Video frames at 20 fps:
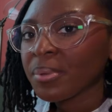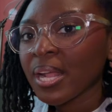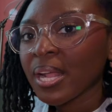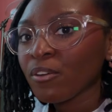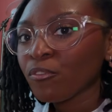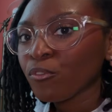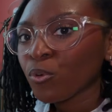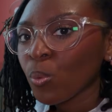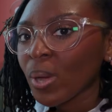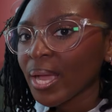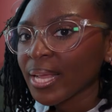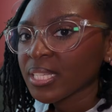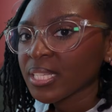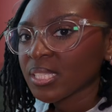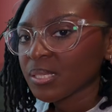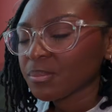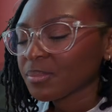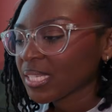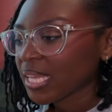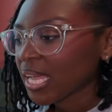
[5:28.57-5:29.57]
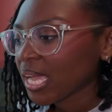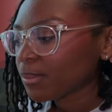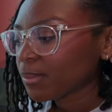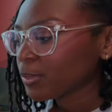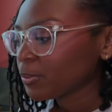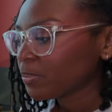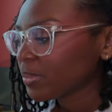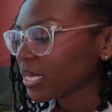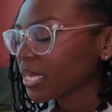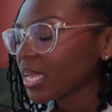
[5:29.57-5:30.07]
it out for white
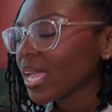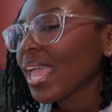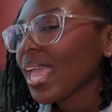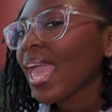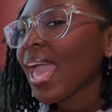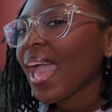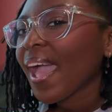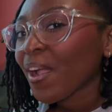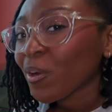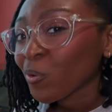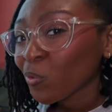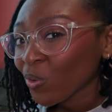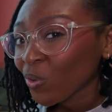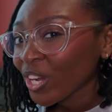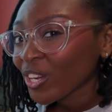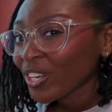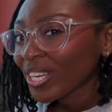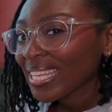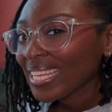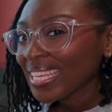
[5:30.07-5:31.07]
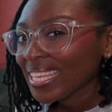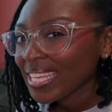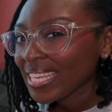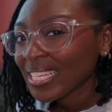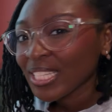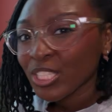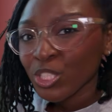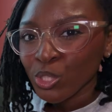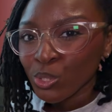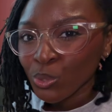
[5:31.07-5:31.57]
sometimes, but I rarely get
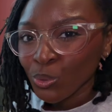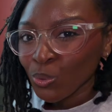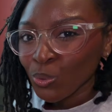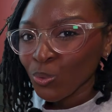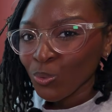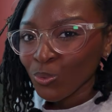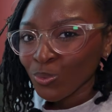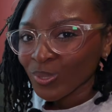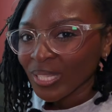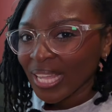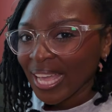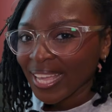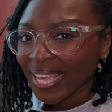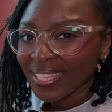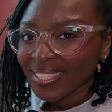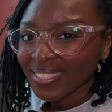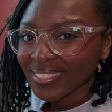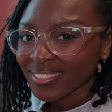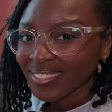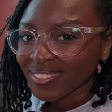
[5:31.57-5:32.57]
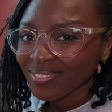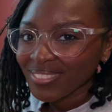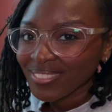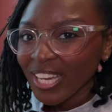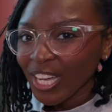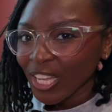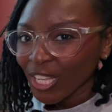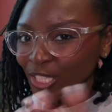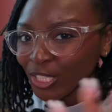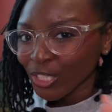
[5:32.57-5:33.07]
into like
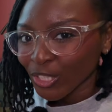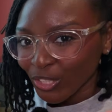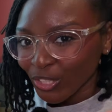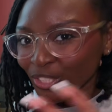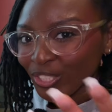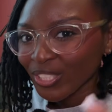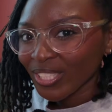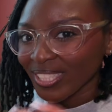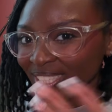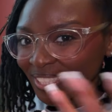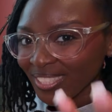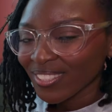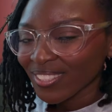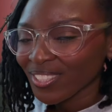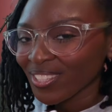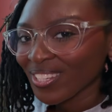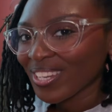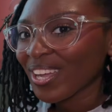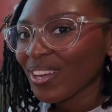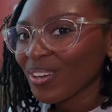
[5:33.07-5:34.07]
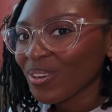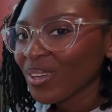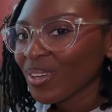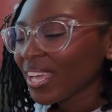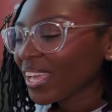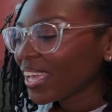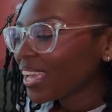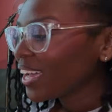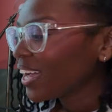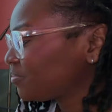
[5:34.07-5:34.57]
colors, you know,
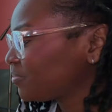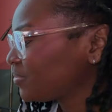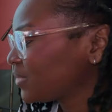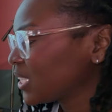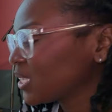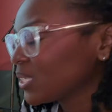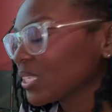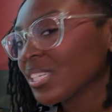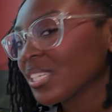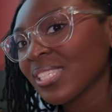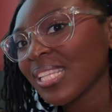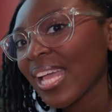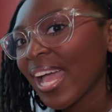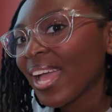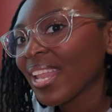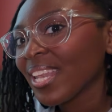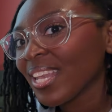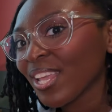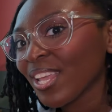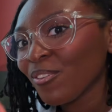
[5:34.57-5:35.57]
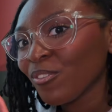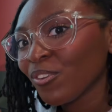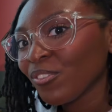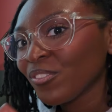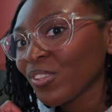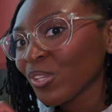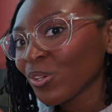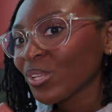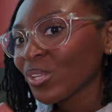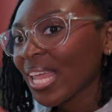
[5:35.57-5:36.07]
just because I never
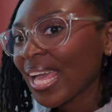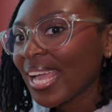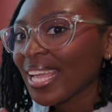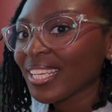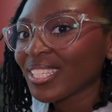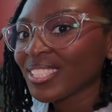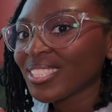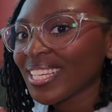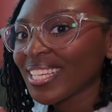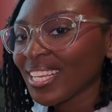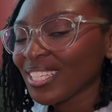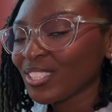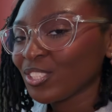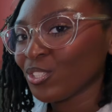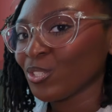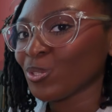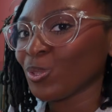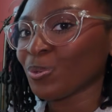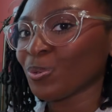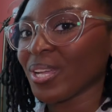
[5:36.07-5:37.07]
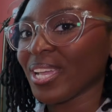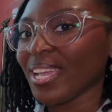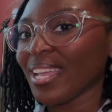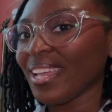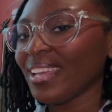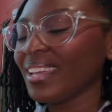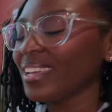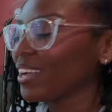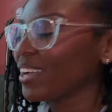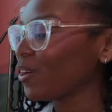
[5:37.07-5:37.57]
feel like changing the
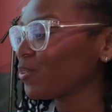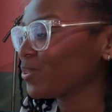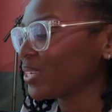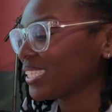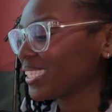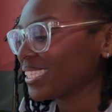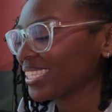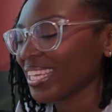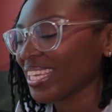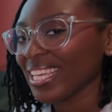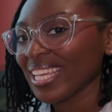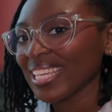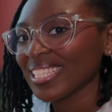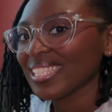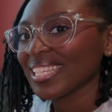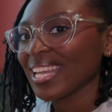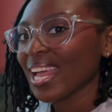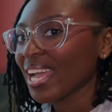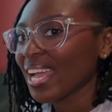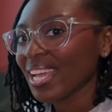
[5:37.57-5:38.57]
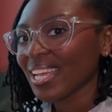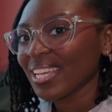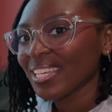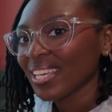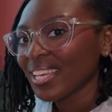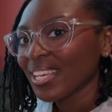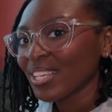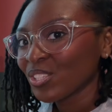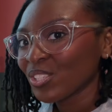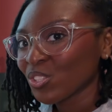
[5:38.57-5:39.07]
thread on this thing. It's not
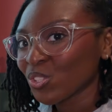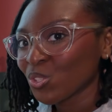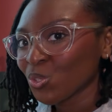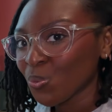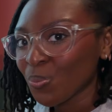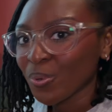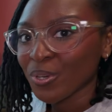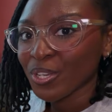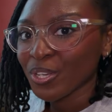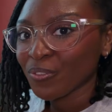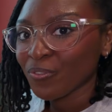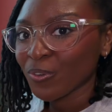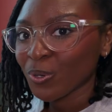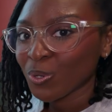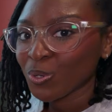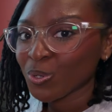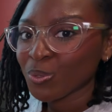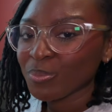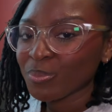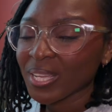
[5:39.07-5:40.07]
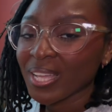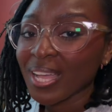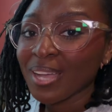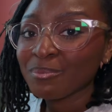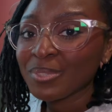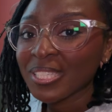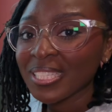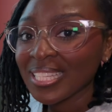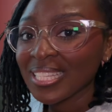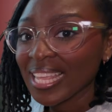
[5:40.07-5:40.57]
super difficult, but
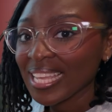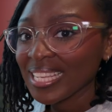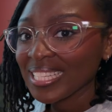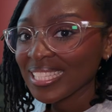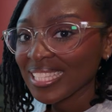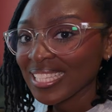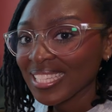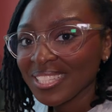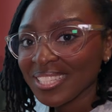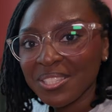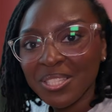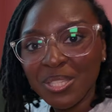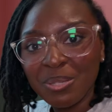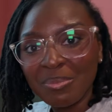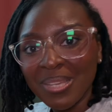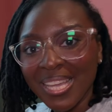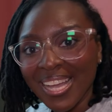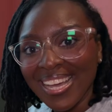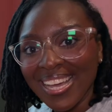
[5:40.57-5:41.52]
I'm just lazy, to be